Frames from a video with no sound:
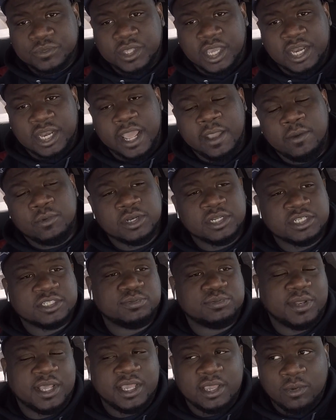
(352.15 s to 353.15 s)
and that would
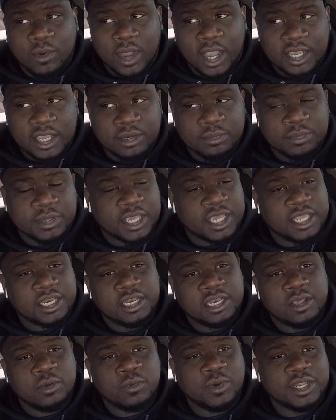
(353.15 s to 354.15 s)
explain why in the
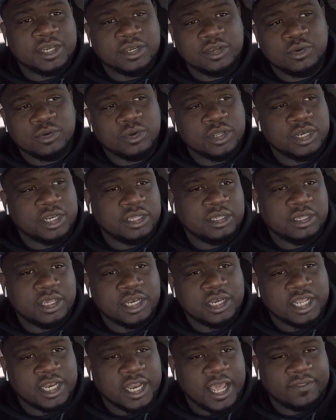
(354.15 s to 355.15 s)
beginning they wasn't doing it,
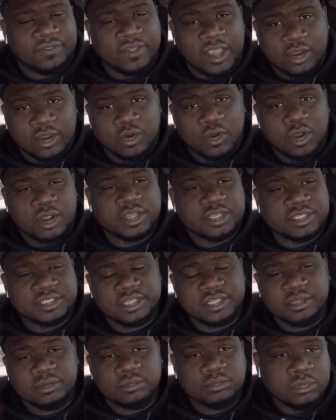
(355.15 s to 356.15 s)
and then after I crunked
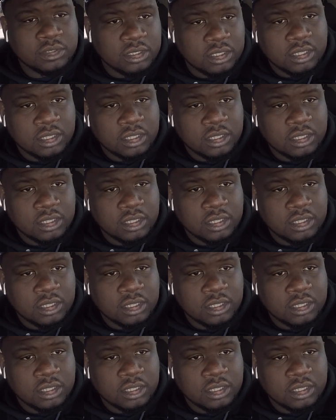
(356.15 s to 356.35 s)
some,